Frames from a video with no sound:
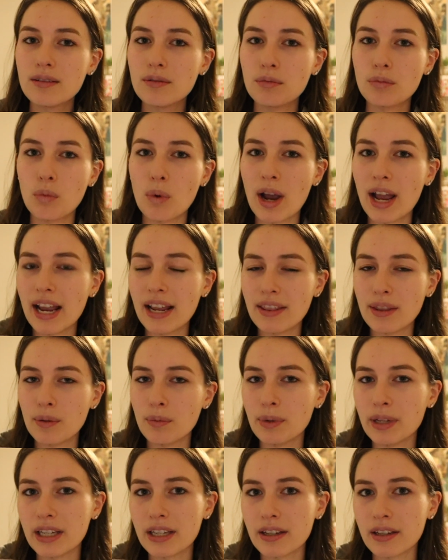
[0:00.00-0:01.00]
way that
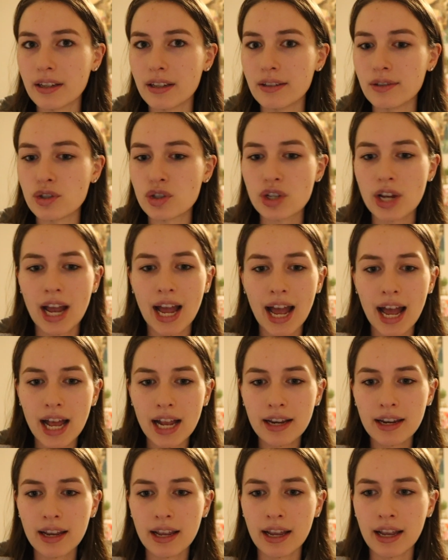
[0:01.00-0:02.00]
we could
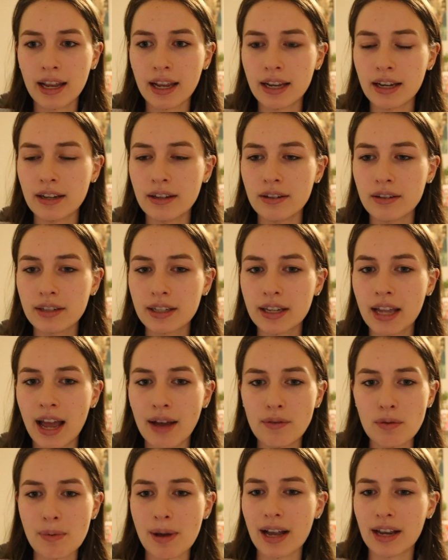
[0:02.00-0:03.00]
chat and
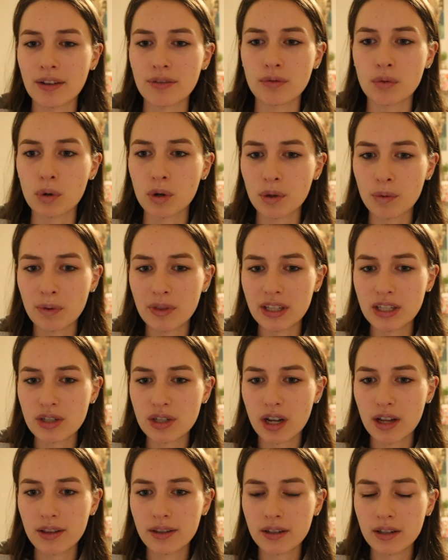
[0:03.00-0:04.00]
have a back and forth with each
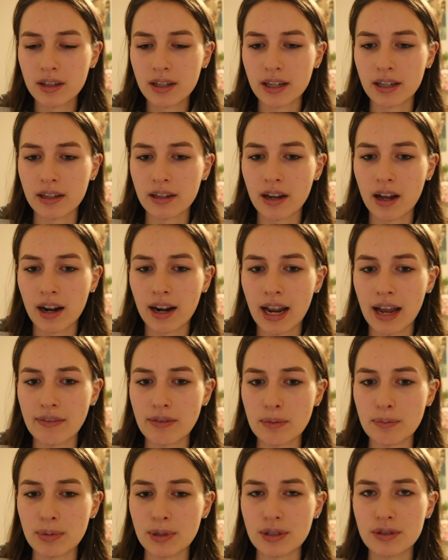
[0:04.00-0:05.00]
other and not have
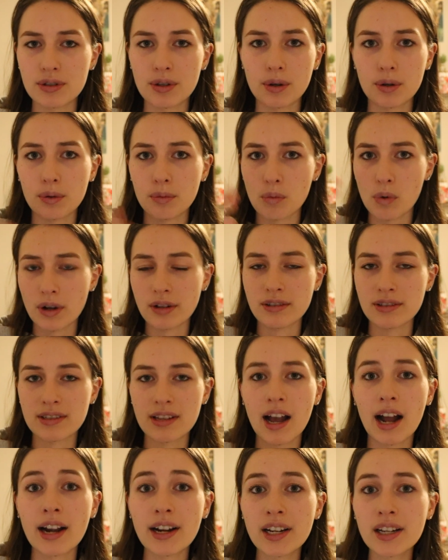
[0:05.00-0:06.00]
it be so
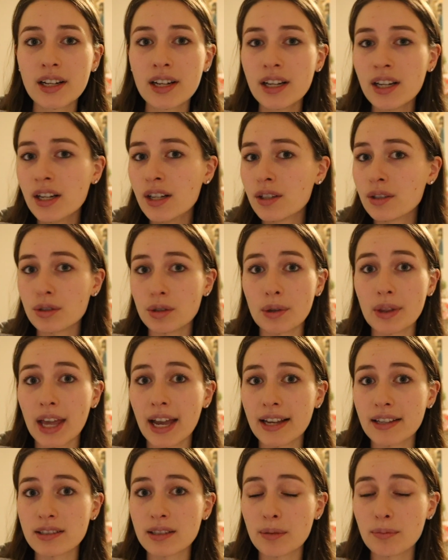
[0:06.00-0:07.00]
one-sided. So
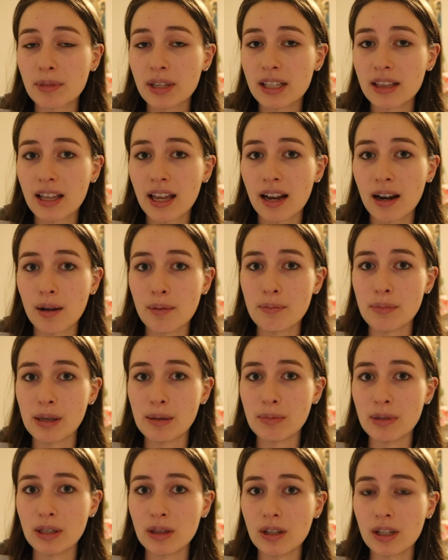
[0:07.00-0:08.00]
that is something that I'm
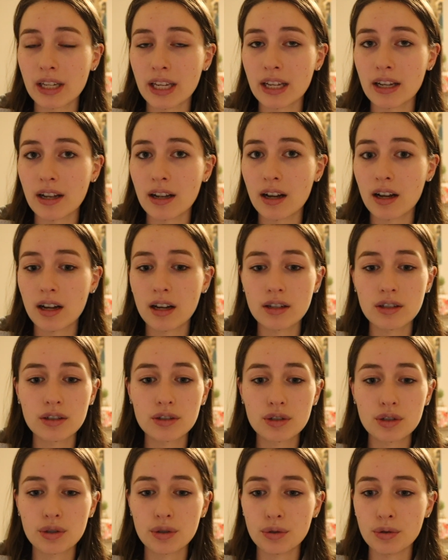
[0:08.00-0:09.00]
maybe looking
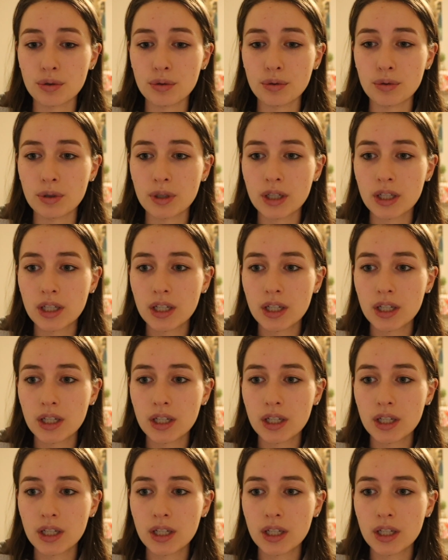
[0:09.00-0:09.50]
to